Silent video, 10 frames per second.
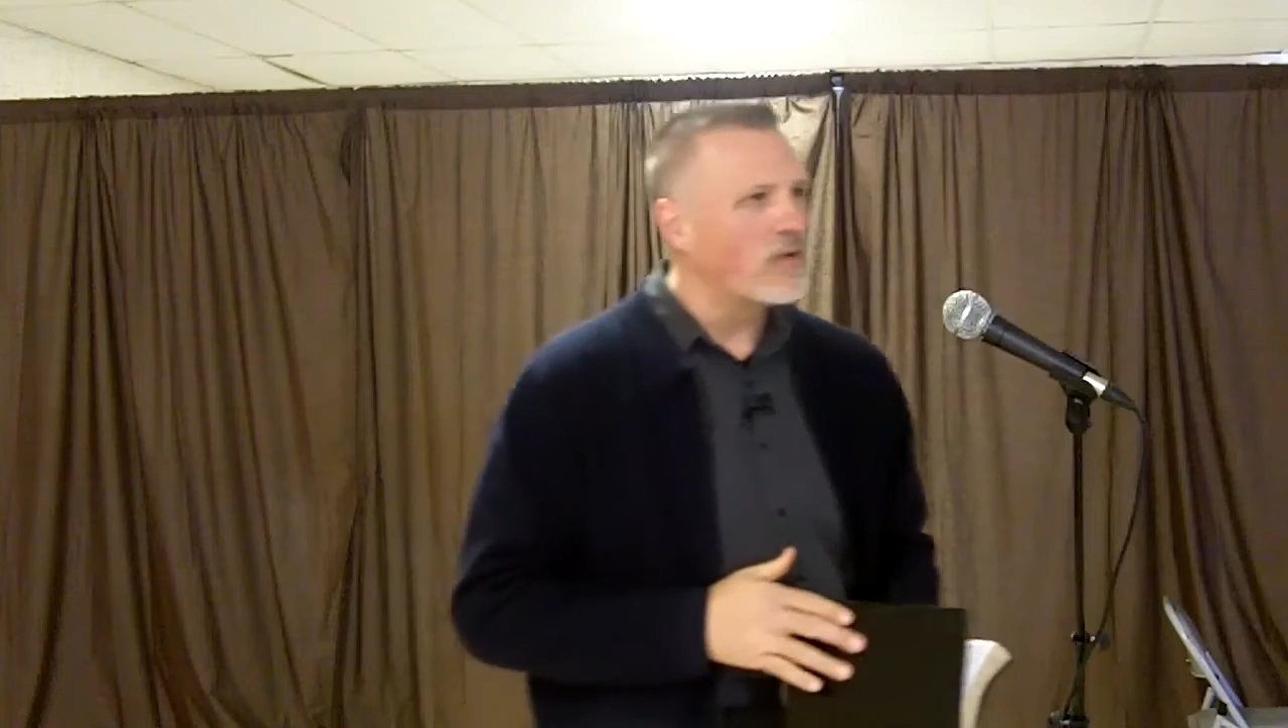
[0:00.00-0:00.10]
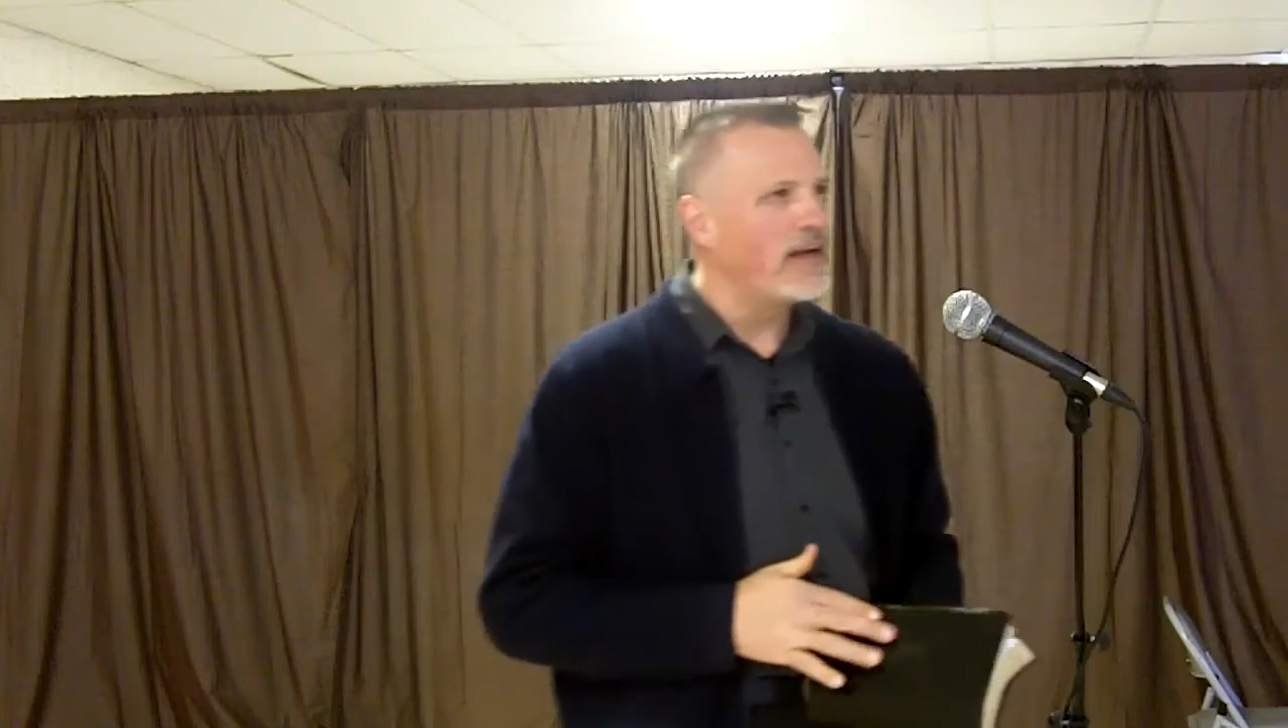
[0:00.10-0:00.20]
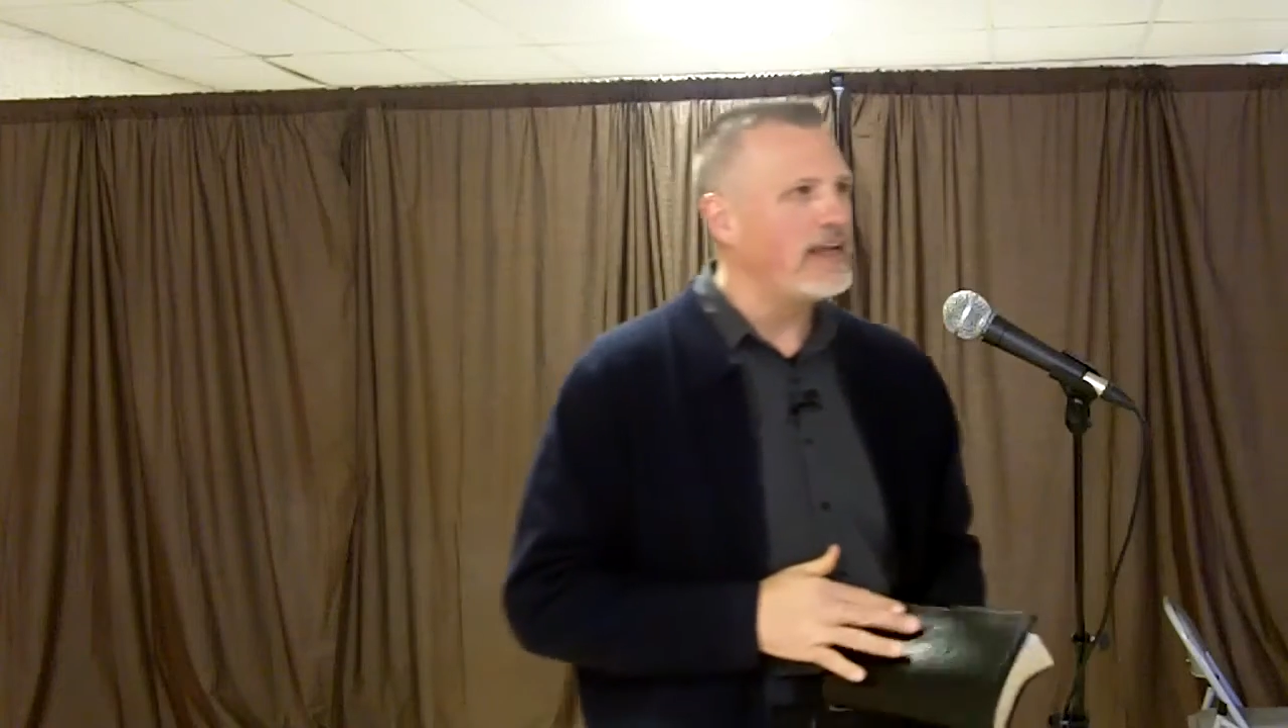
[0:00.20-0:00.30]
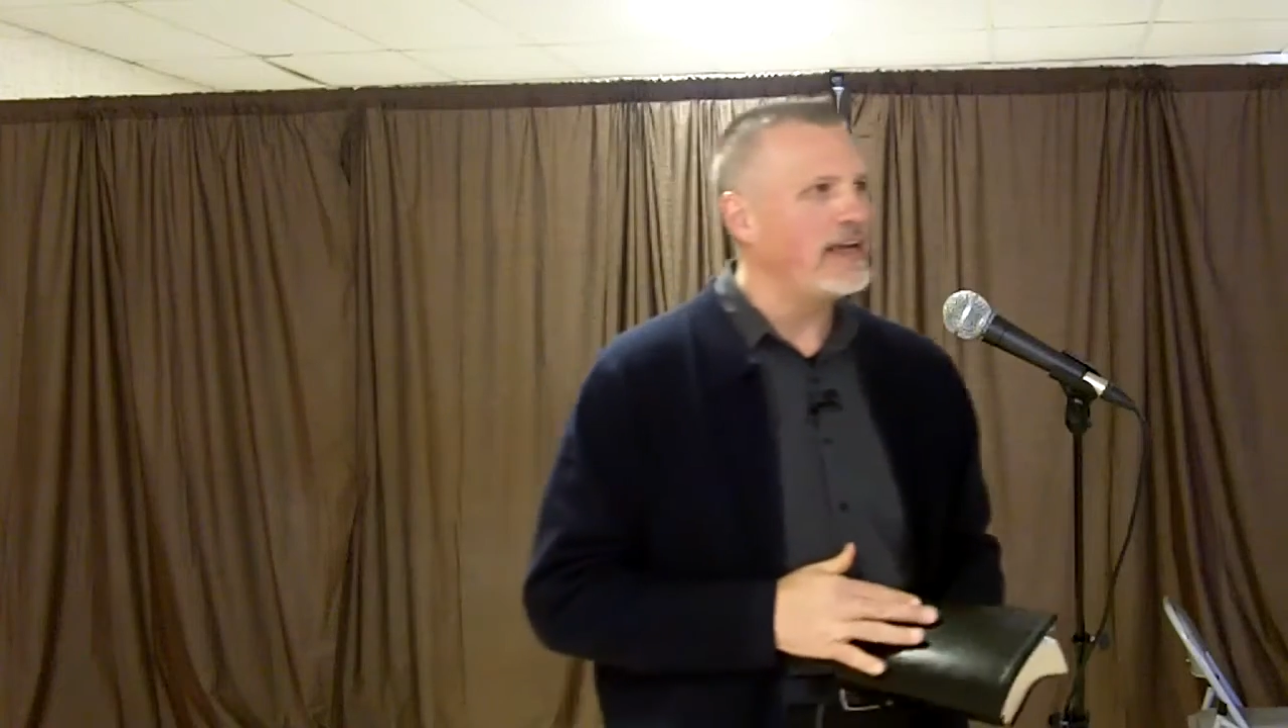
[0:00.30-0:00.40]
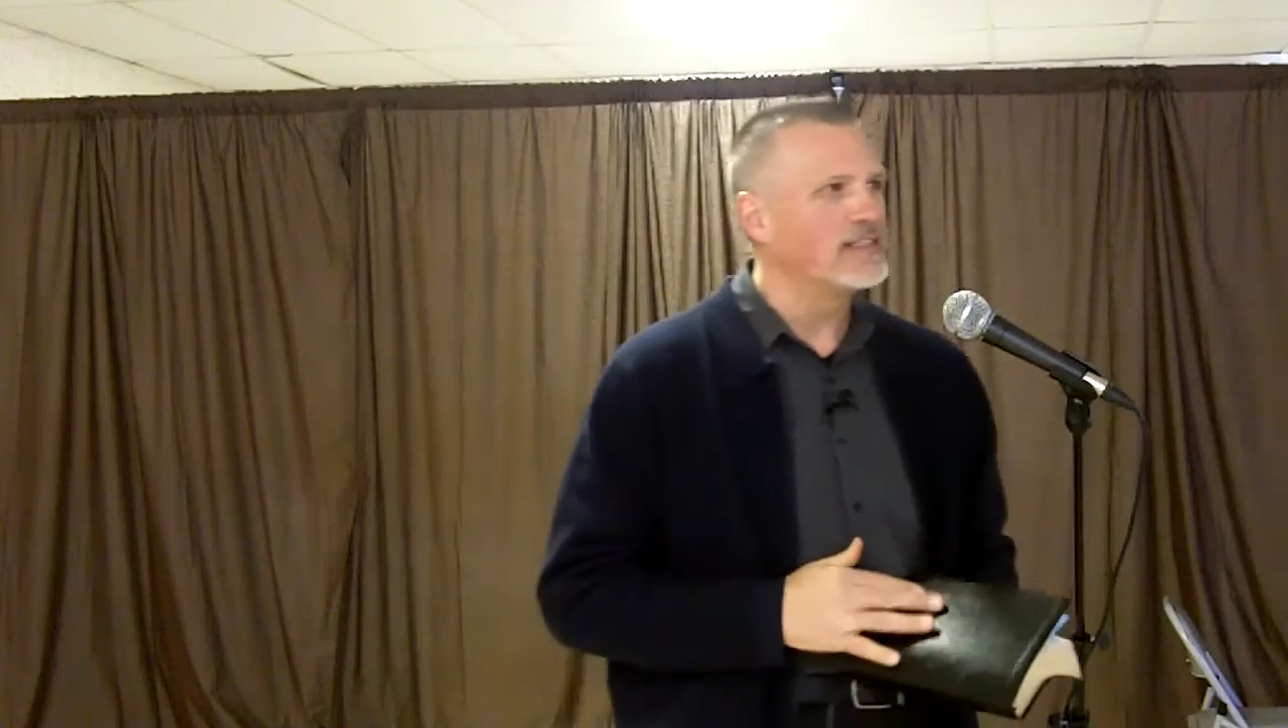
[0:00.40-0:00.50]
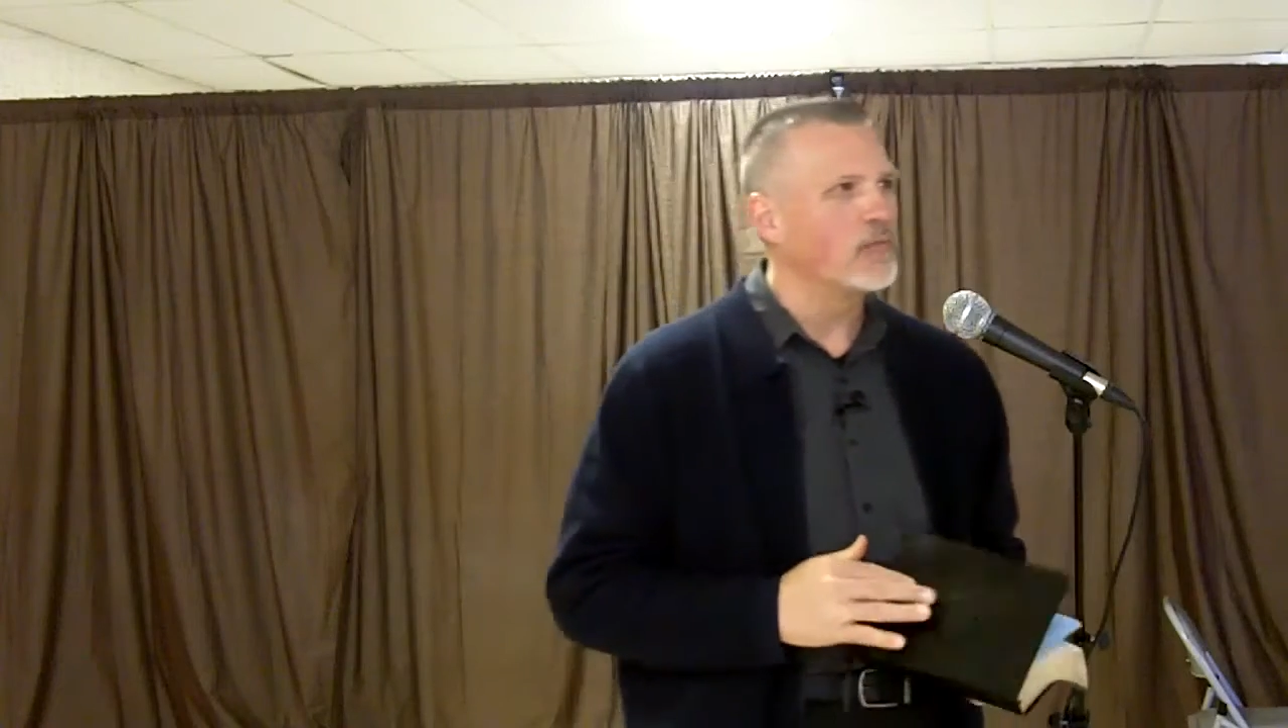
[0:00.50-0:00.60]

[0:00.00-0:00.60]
what it is.